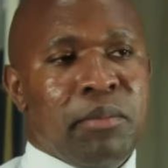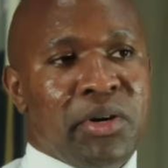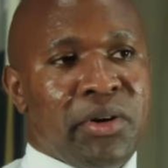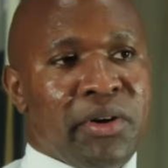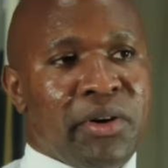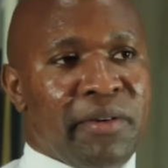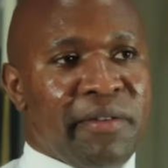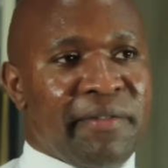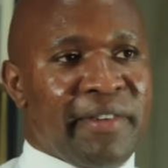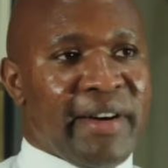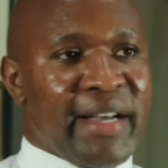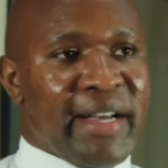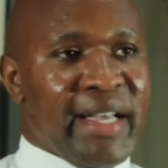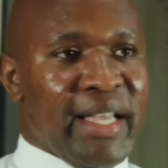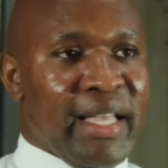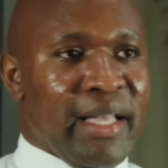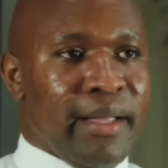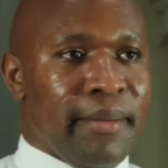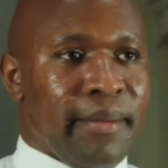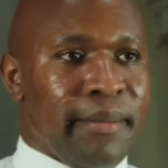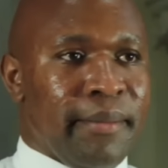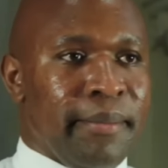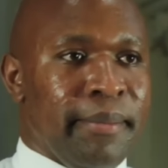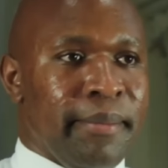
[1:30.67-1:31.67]
Moreover,
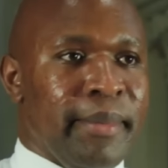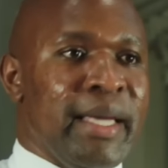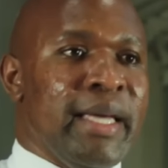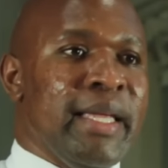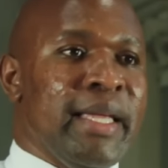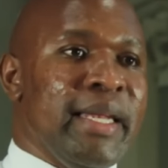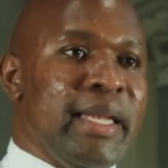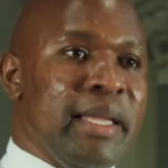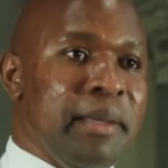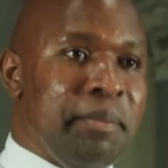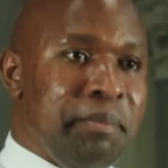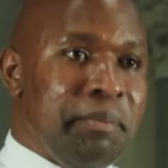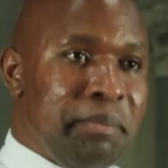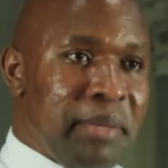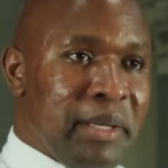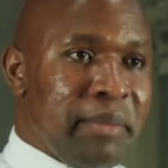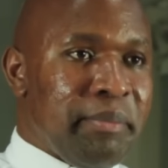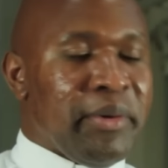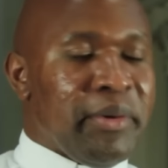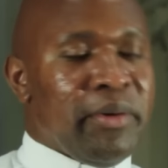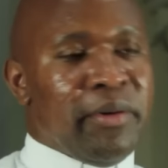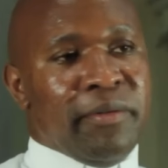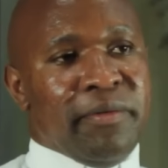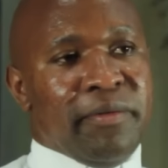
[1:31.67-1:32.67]
the
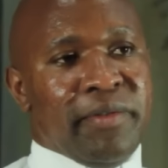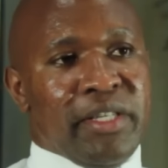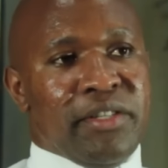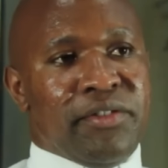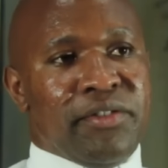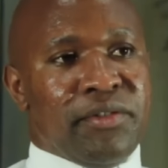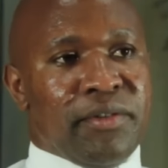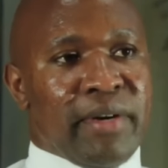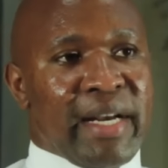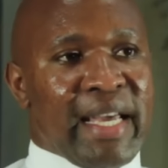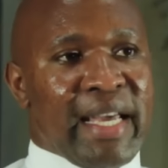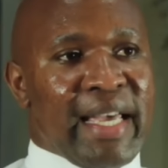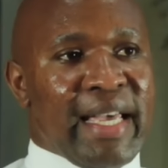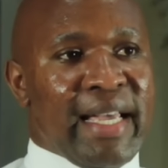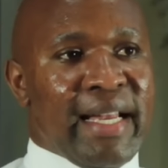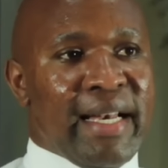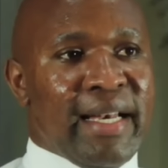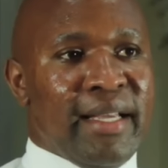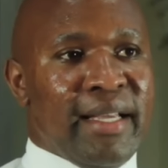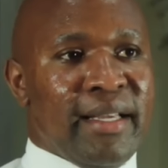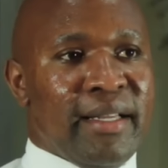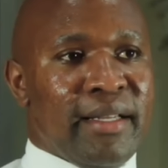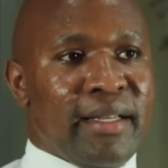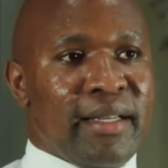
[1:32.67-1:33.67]
people of
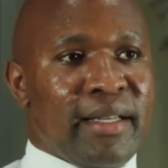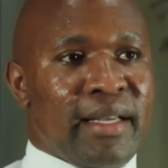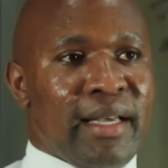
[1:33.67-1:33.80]
Israel